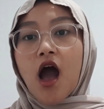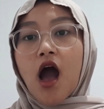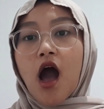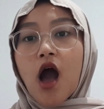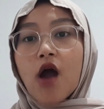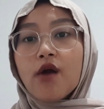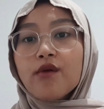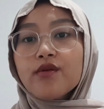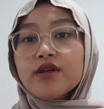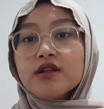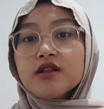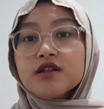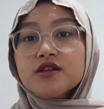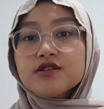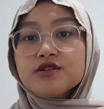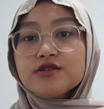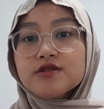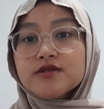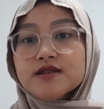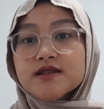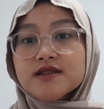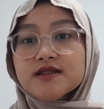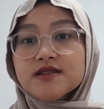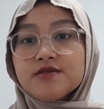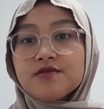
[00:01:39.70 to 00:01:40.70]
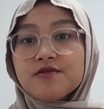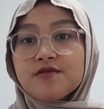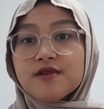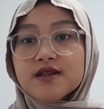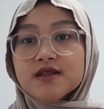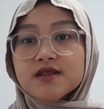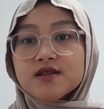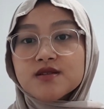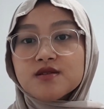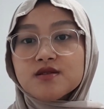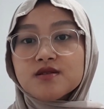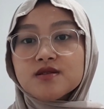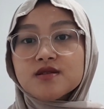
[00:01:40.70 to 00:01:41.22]
I will use the
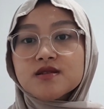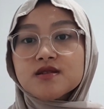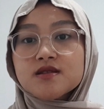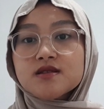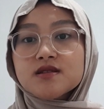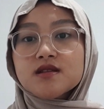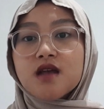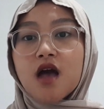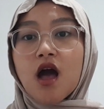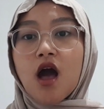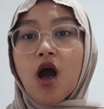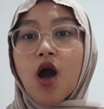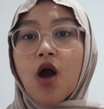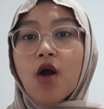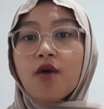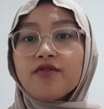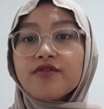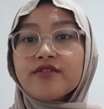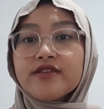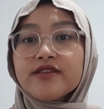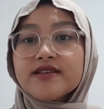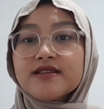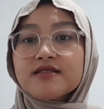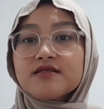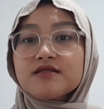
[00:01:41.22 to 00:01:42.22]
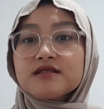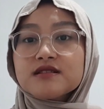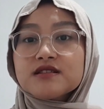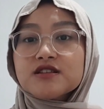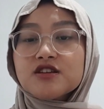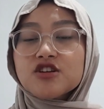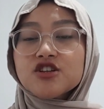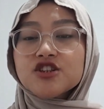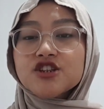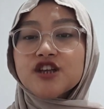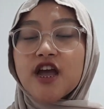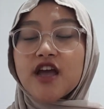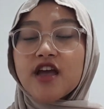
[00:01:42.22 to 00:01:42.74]
results of the
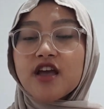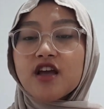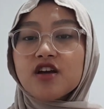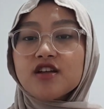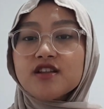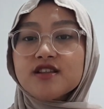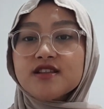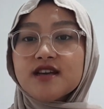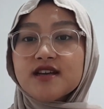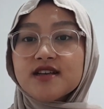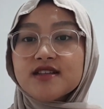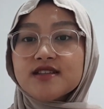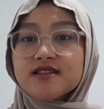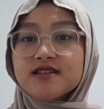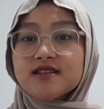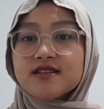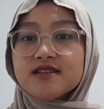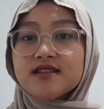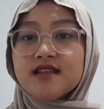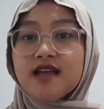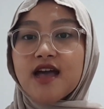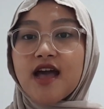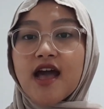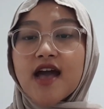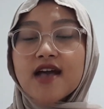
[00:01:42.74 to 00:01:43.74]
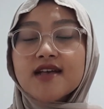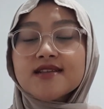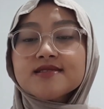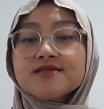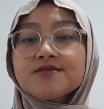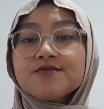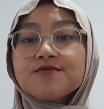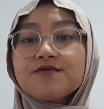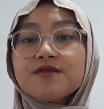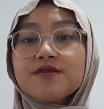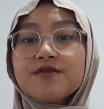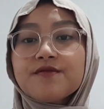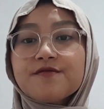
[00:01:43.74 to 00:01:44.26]
research I conducted as a
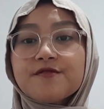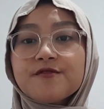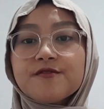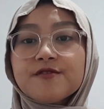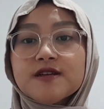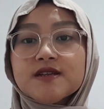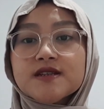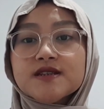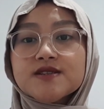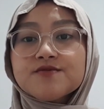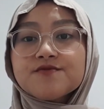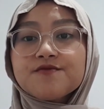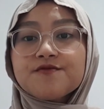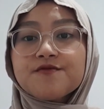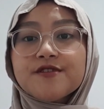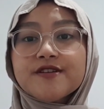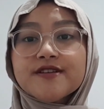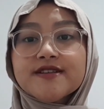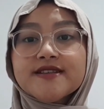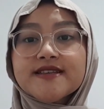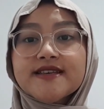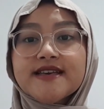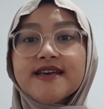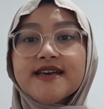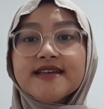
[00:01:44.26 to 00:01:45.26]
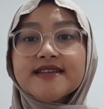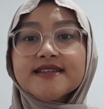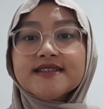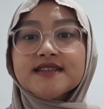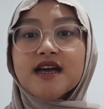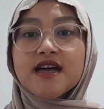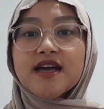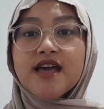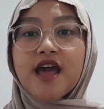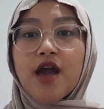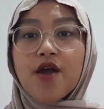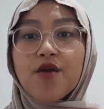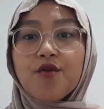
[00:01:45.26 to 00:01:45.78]
reference for the
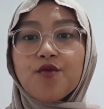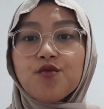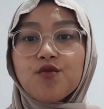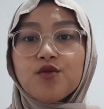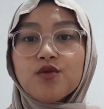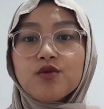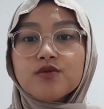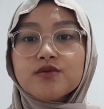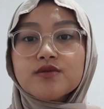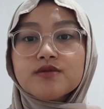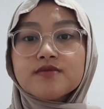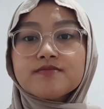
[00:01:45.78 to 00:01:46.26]
essay I wrote.